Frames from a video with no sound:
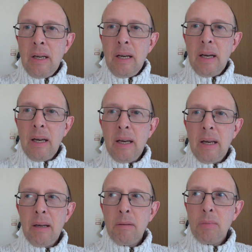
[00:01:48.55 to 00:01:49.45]

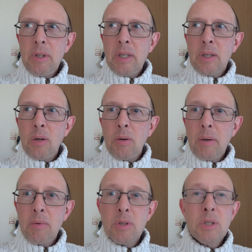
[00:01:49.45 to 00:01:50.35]
where did I
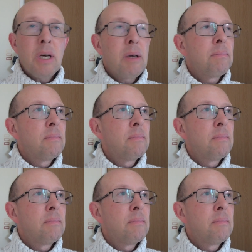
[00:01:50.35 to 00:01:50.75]
go? It was